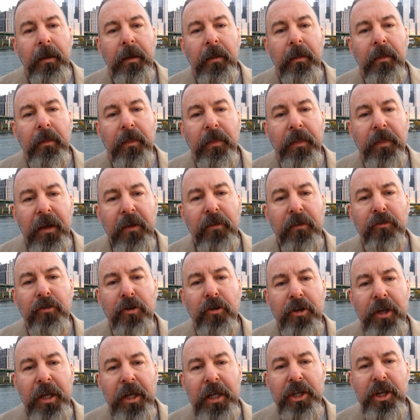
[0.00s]
This
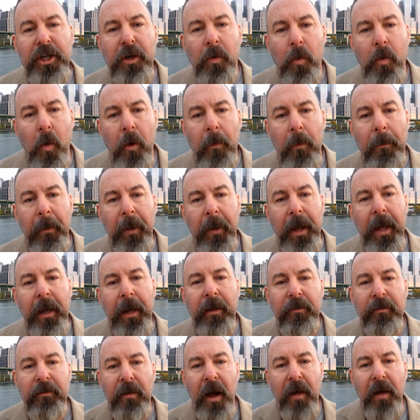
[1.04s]
strategic war plan is
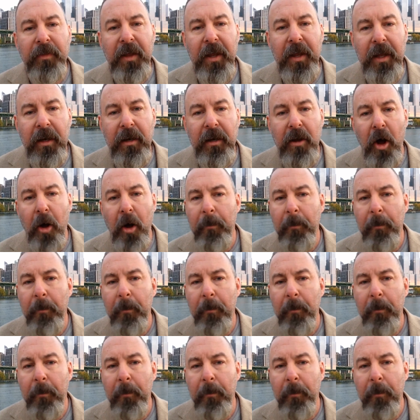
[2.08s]
not the end-all